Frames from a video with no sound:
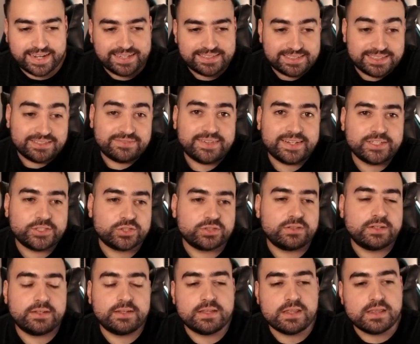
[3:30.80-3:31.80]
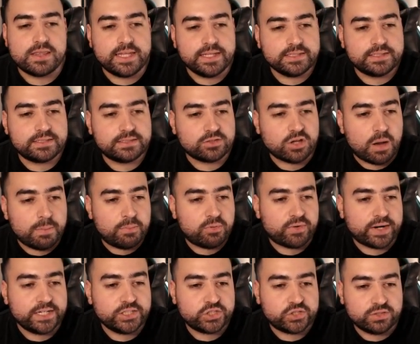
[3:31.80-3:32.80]
async function, this
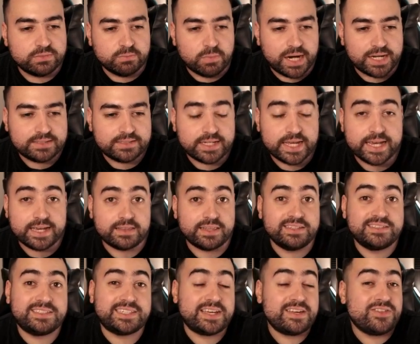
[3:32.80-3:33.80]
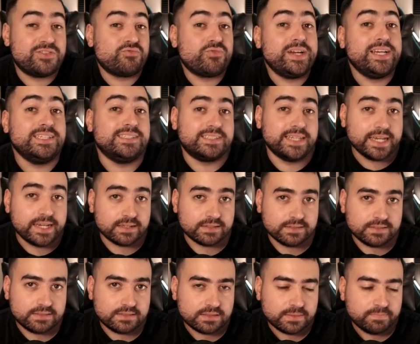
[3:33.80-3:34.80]
operation might take, let's say three
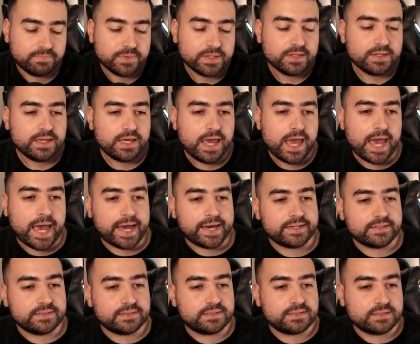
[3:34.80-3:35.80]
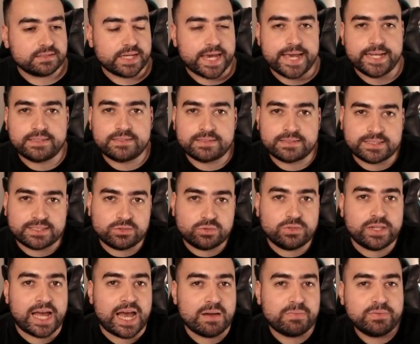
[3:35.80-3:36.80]
seconds and it's
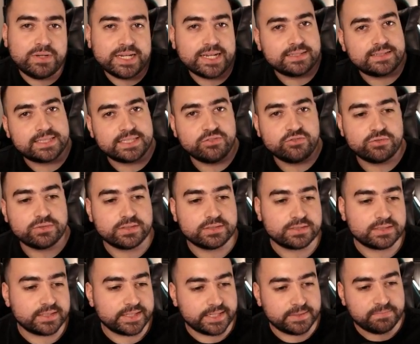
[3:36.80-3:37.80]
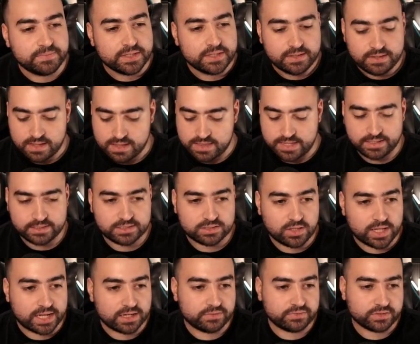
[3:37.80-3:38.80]
still happening asynchronously. This
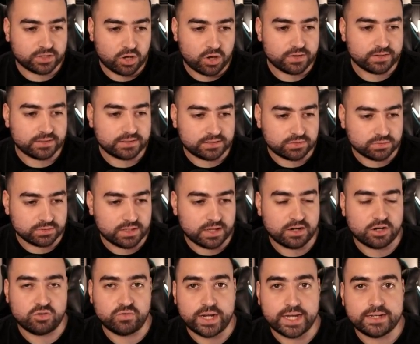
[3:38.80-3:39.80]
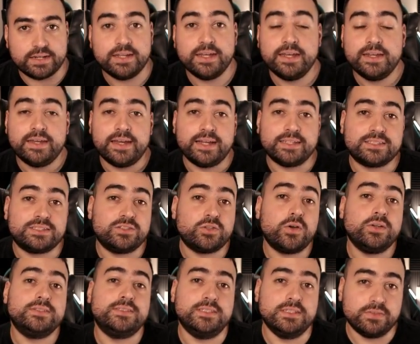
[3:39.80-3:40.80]
line of code is still going to run. It's
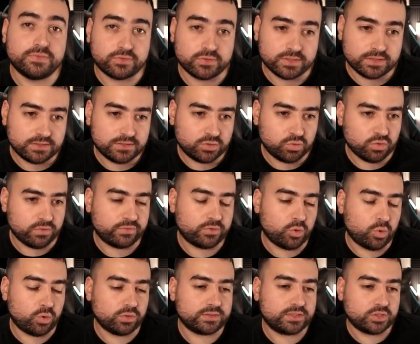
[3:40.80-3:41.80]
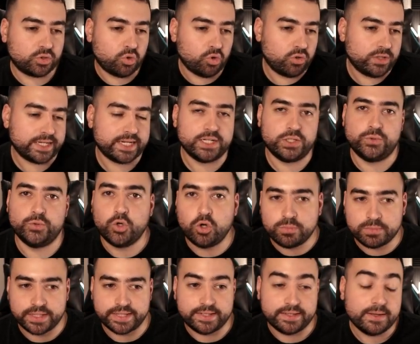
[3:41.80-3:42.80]
no different to, of course, calling it
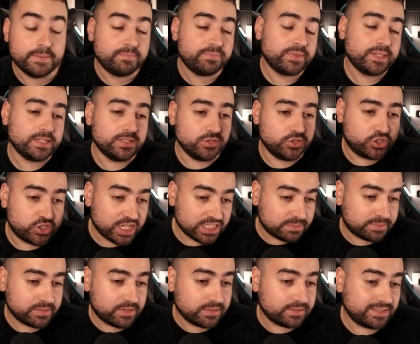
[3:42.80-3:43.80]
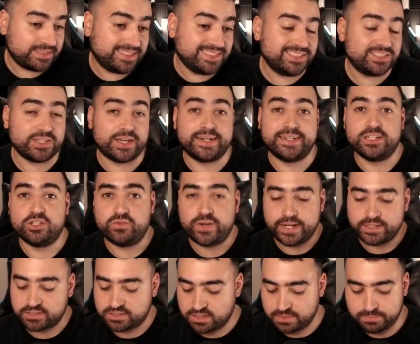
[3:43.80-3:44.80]
normally just because it's inside an
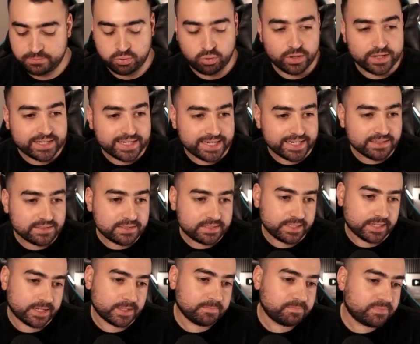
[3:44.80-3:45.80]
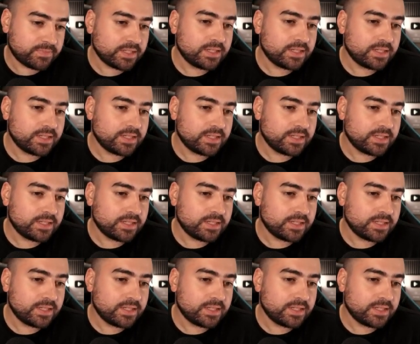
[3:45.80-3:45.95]
array. So the point is here,